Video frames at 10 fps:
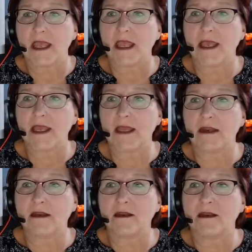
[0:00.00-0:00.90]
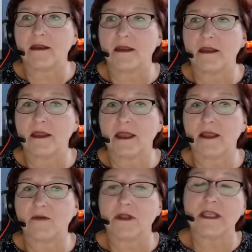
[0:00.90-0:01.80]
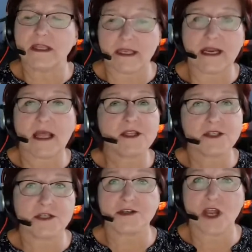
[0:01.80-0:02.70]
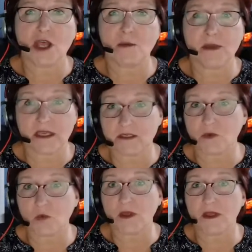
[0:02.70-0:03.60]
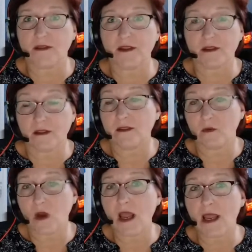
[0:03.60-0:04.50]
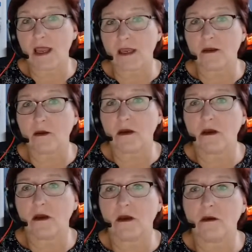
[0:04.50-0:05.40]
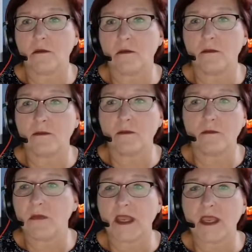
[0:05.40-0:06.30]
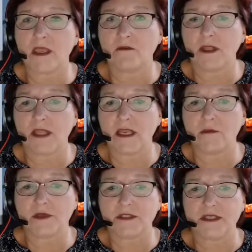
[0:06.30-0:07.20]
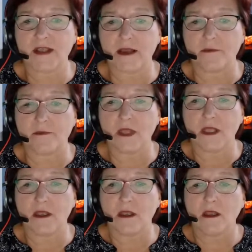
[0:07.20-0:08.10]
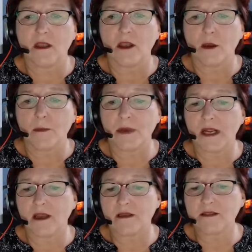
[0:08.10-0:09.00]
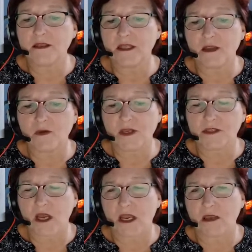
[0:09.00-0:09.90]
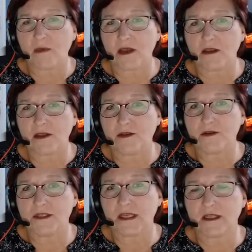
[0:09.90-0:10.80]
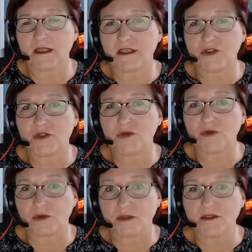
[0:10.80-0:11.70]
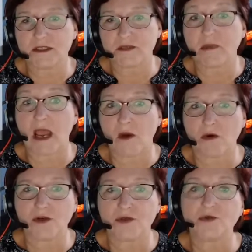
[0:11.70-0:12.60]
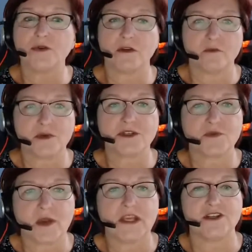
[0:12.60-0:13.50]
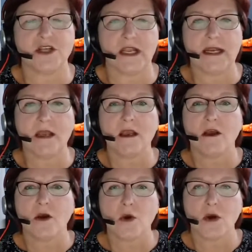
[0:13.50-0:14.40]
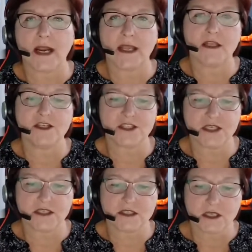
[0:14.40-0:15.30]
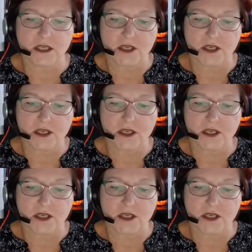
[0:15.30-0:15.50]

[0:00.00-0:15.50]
And really the analogies are helping us with the why, making it relatable to them. But I also think we could talk about using these tools, this power tool of persuasion or analogies,